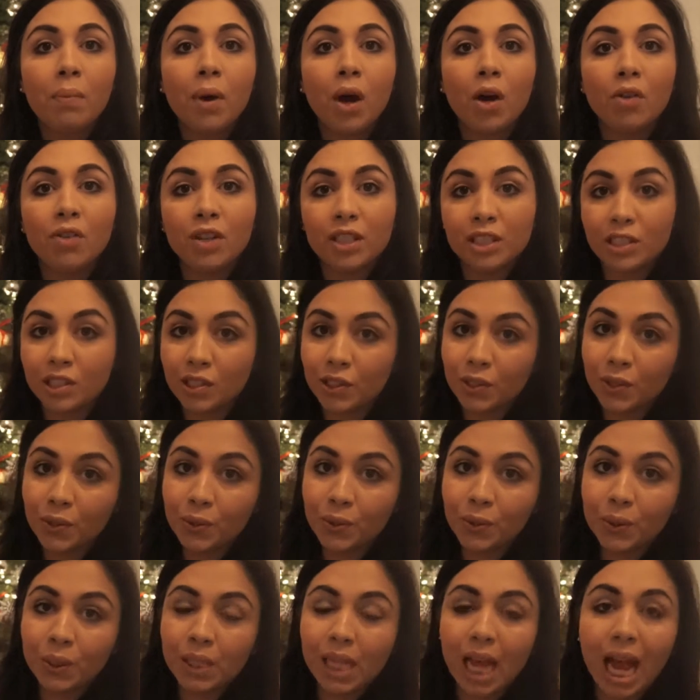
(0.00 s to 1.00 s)
part of her
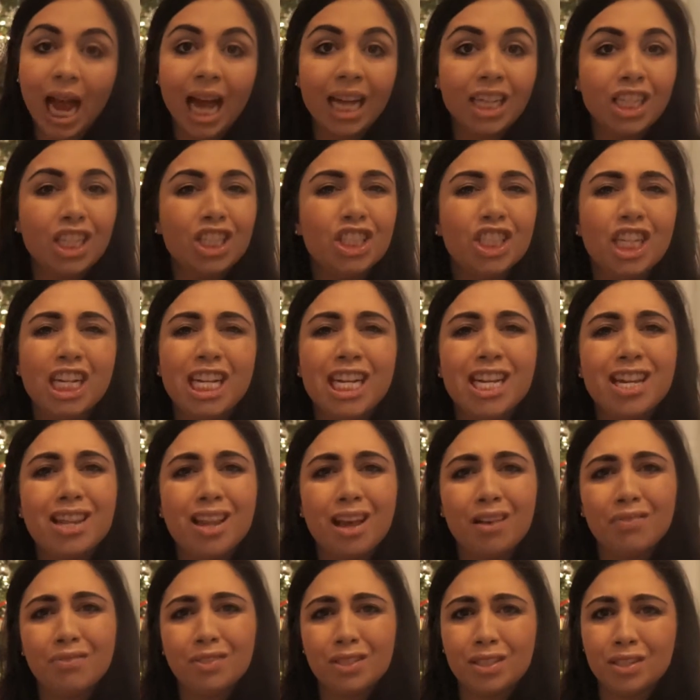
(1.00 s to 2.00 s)
school and she
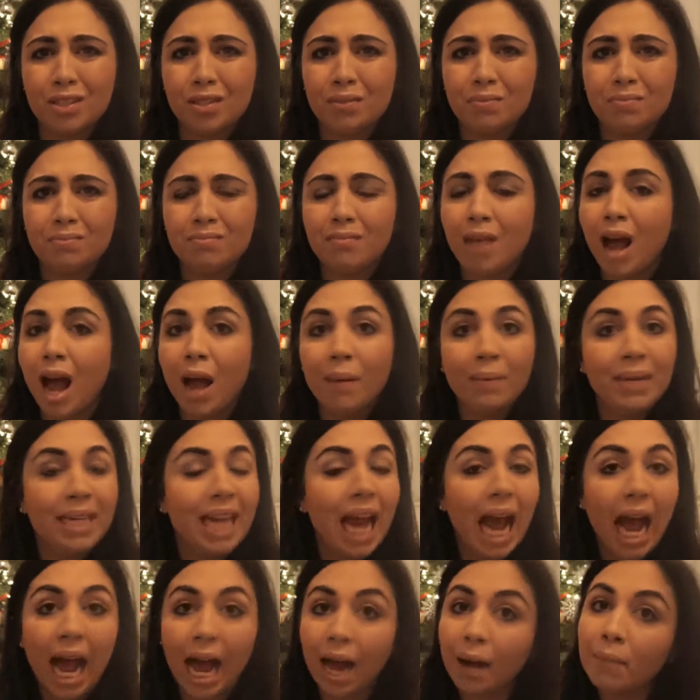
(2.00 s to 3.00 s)
loves them. I
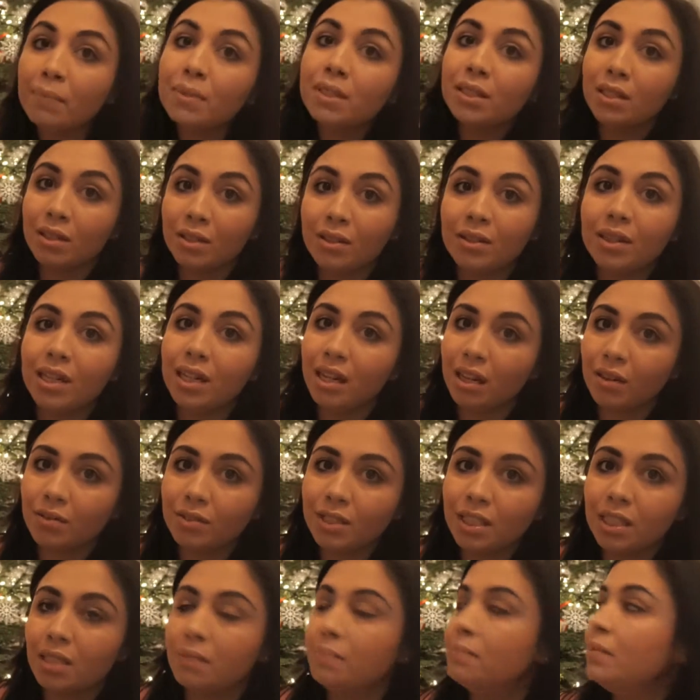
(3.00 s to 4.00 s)
mean, absolutely
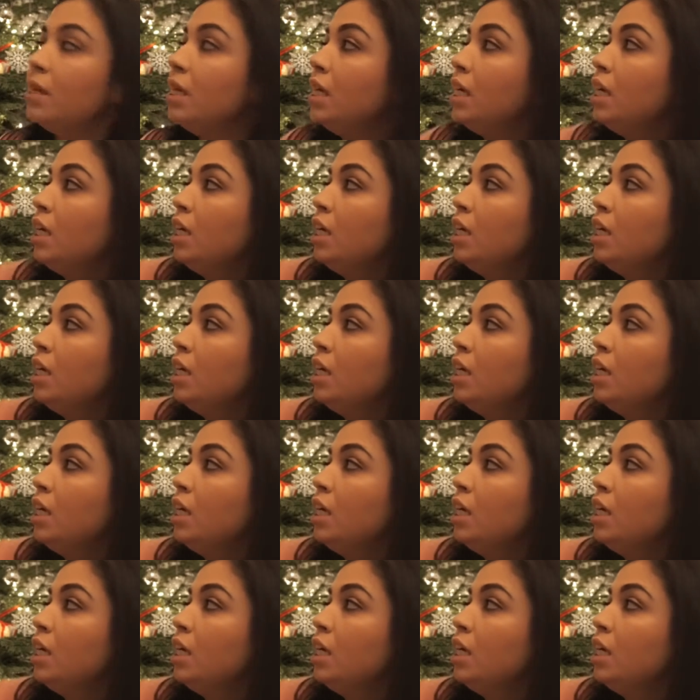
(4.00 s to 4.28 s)
loves them.